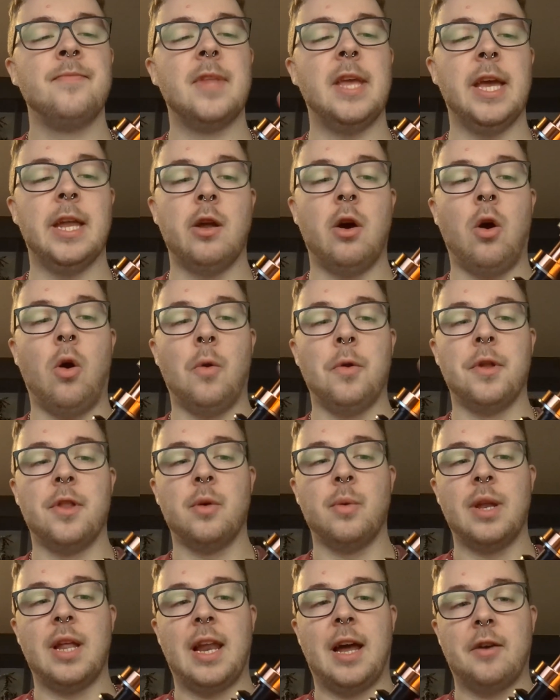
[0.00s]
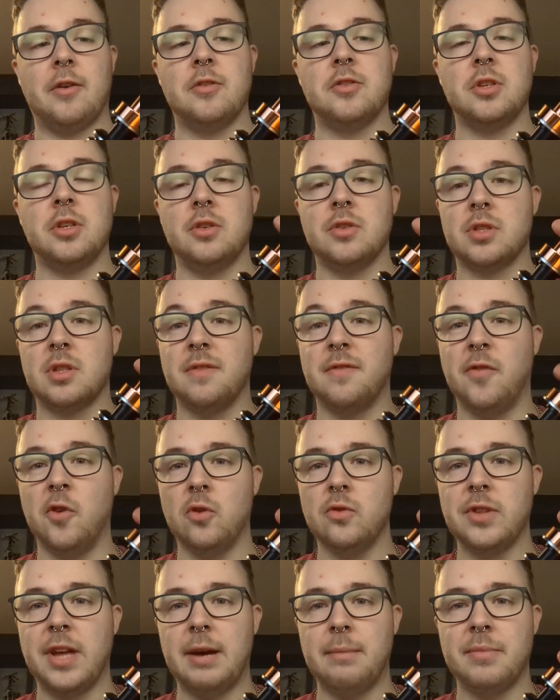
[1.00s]
in a holder that will allow you to use the full
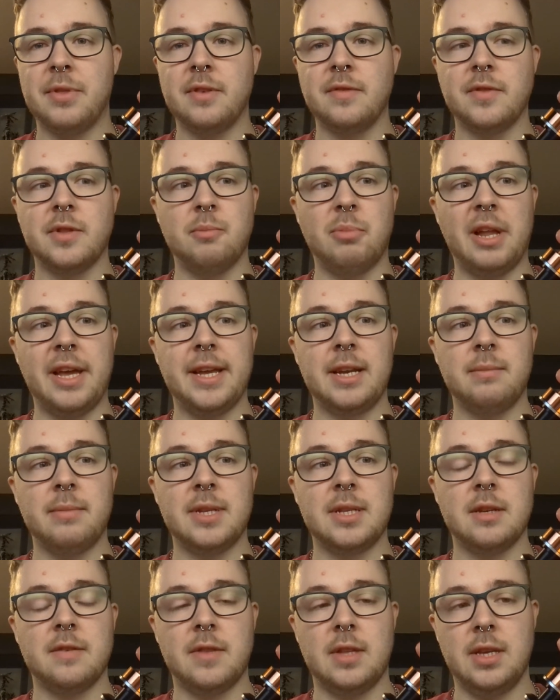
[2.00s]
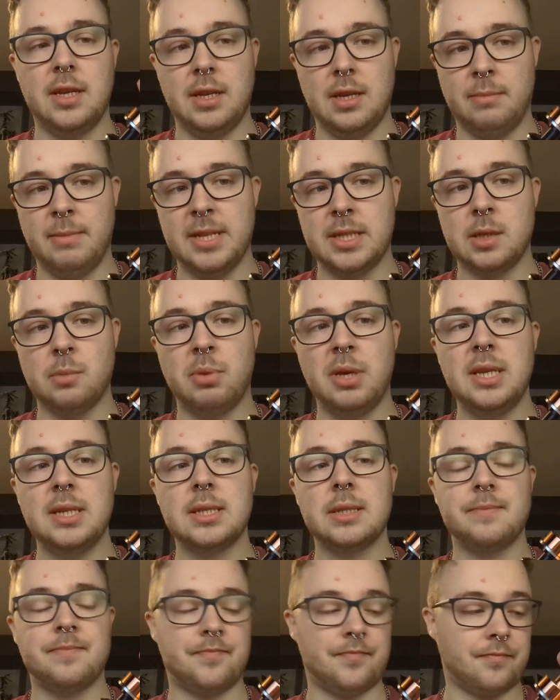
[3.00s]
depth of the blade of the emitter
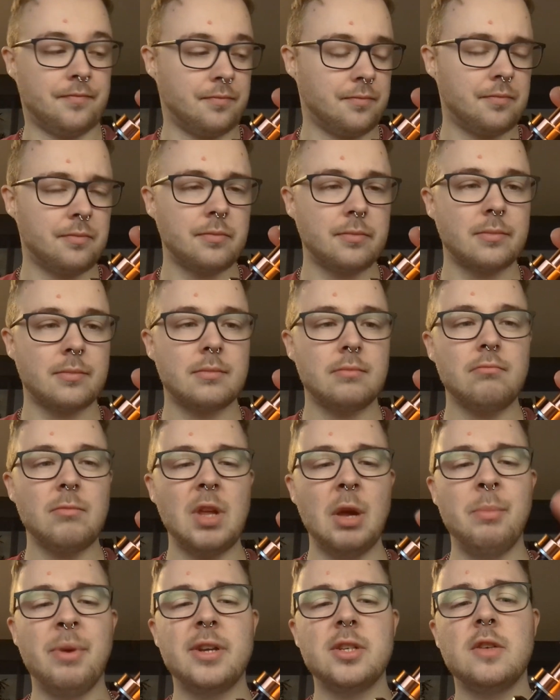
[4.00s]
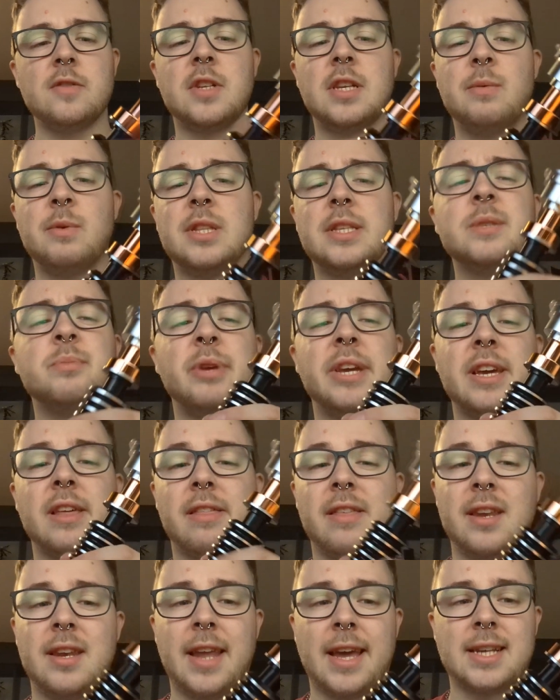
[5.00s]
piece. Because obviously with this being a
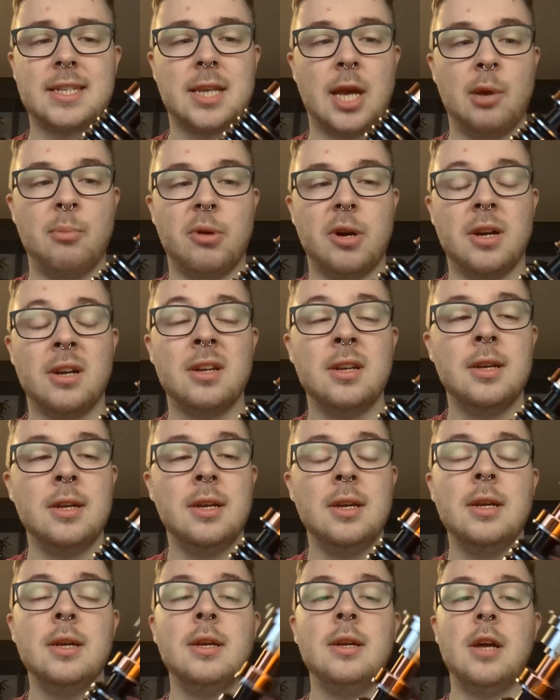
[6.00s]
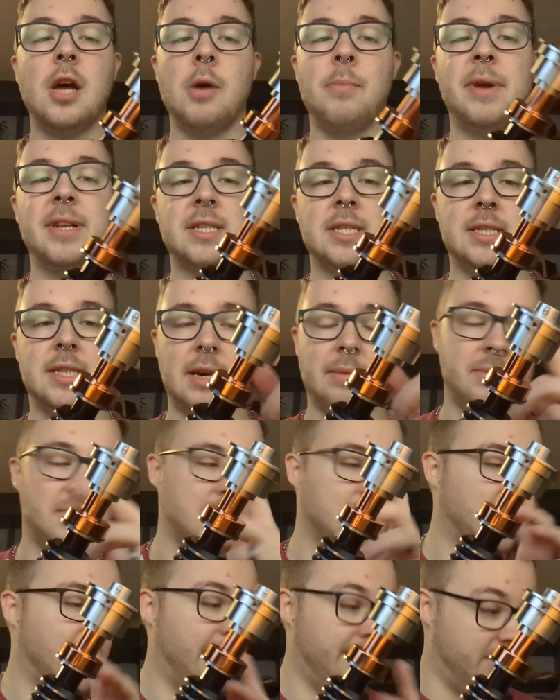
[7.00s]
thin neck saber, emitter
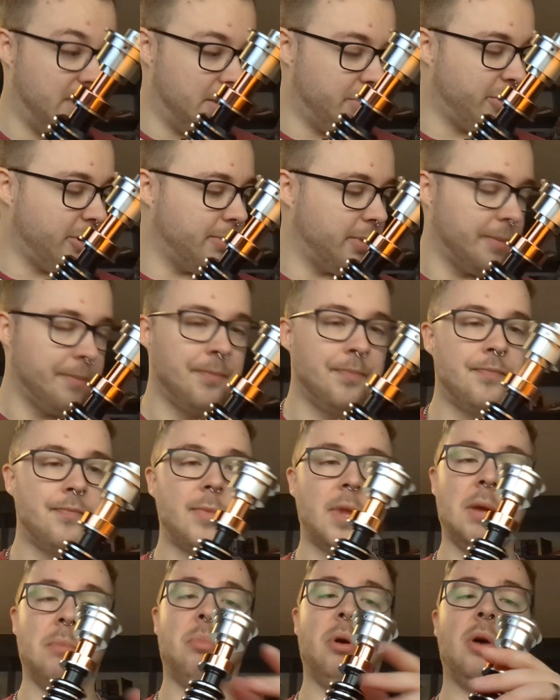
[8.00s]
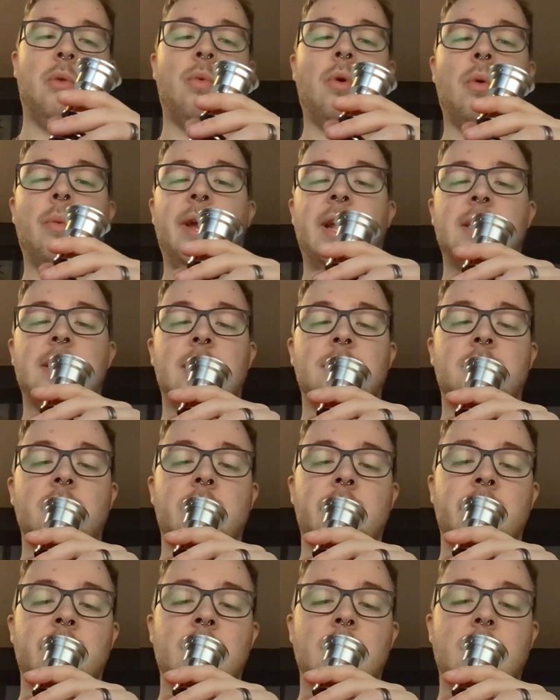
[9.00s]
depth can be a problem. But what we ended up
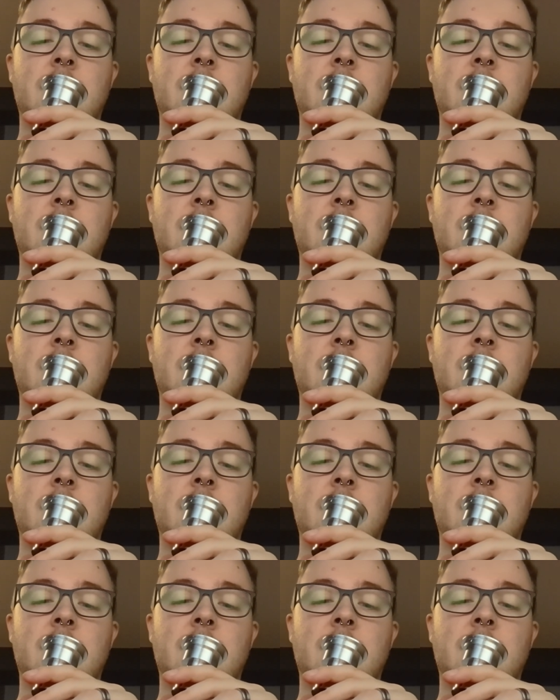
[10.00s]
doing